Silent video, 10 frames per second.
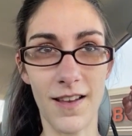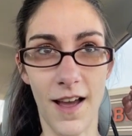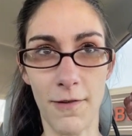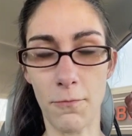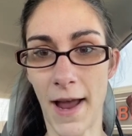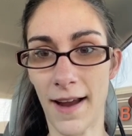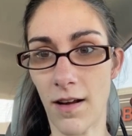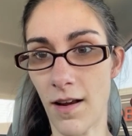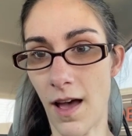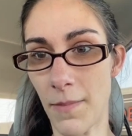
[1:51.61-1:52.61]
Not
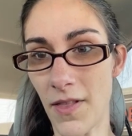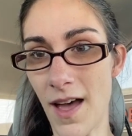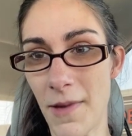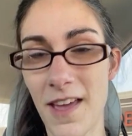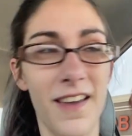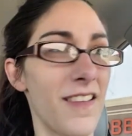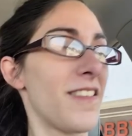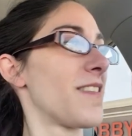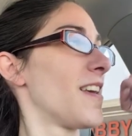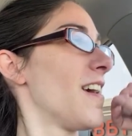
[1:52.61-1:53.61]
ragging on Hobby Lobby
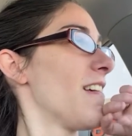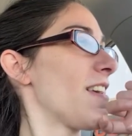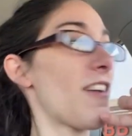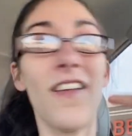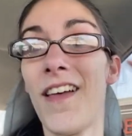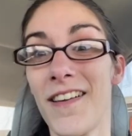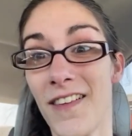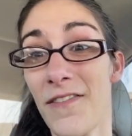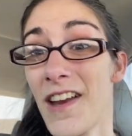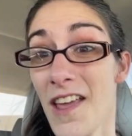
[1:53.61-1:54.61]
because they've got a lot of
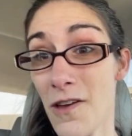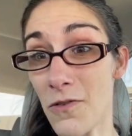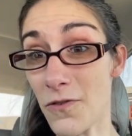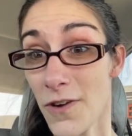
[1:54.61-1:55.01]
stuff that I use